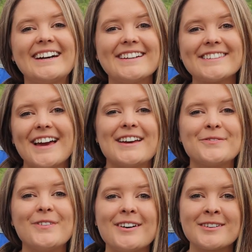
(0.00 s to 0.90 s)
guys,
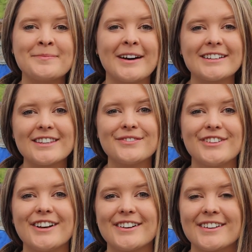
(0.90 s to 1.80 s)
and welcome back to the
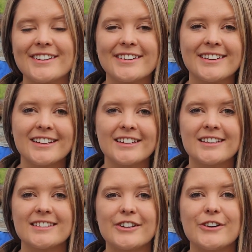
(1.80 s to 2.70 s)
vlog.
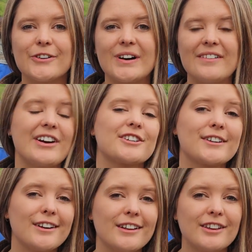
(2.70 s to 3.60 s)
So I've
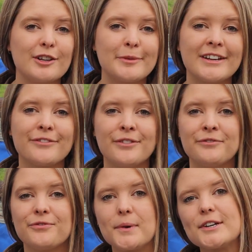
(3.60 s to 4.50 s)
actually got a little bit of
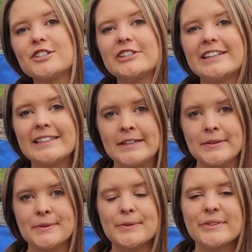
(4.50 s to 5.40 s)
unfortunate
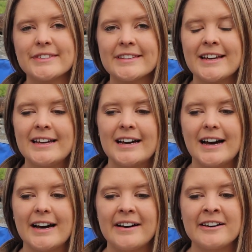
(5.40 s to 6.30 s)
news.
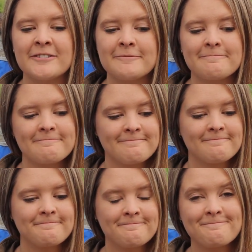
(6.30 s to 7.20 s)
I
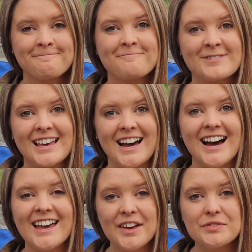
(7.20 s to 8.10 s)

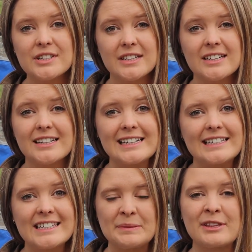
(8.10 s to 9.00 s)
have
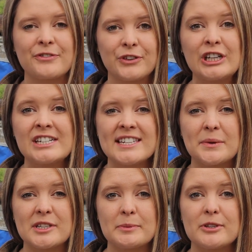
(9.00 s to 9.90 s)
deleted some of the footage that
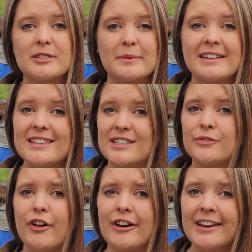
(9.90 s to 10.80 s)
was supposed to be in this
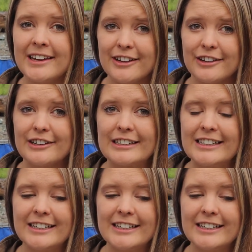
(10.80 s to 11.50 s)
vlog here.